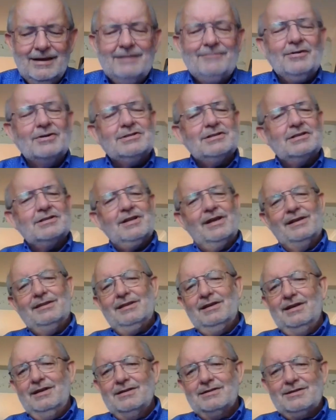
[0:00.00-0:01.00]
In verses
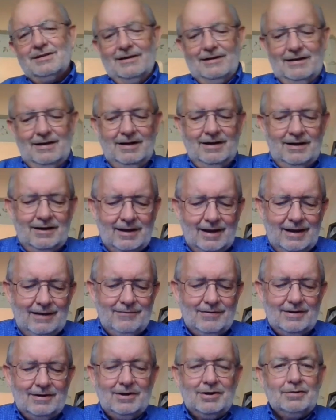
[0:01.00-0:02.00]
like these, King
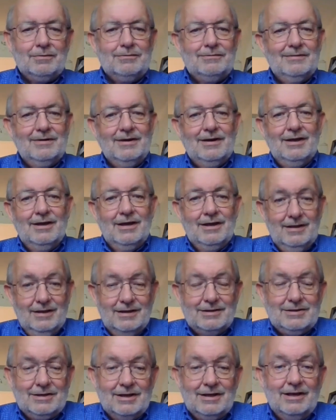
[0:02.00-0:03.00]
David, who
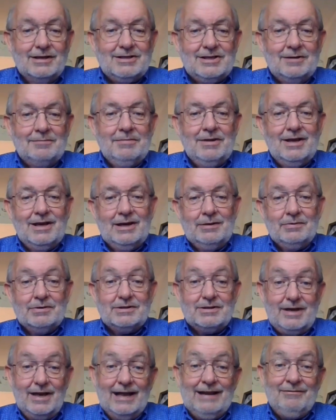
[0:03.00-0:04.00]
let's let's admit he
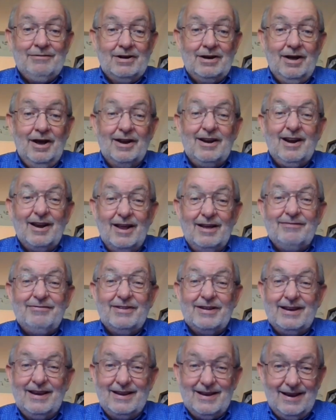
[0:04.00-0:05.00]
was kind of an
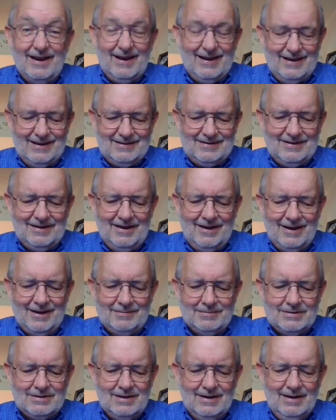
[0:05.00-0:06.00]
unlovely guy at
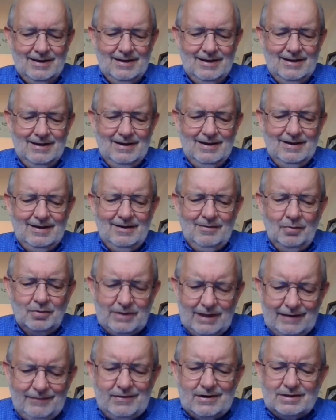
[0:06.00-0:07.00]
times.
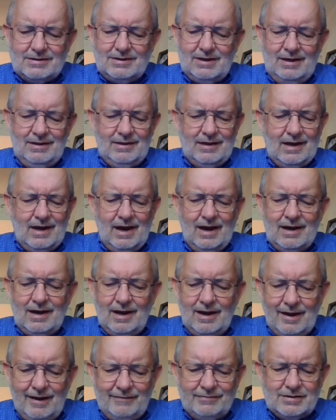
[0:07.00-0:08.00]
Well, David is saying that God
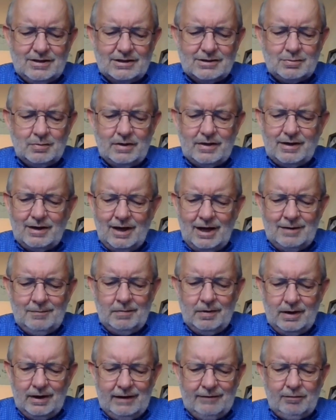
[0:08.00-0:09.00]
loves us with an
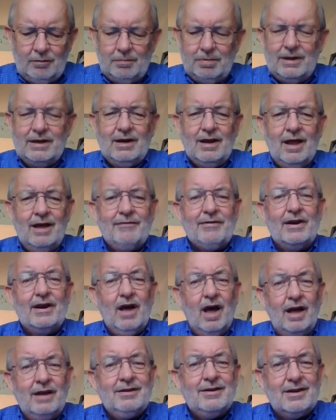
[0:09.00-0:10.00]
unbelievably love,
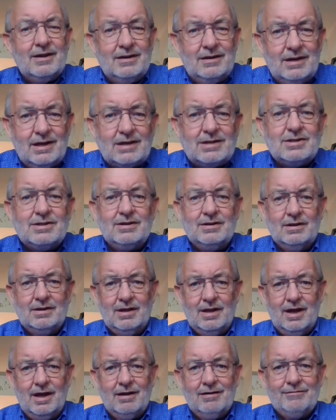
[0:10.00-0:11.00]
an
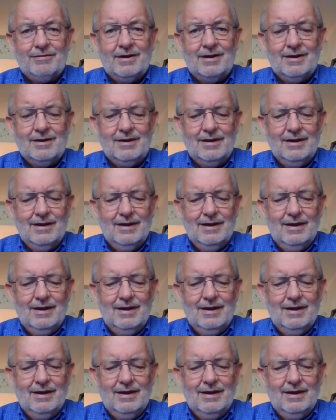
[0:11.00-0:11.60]
unconditional love, a uh,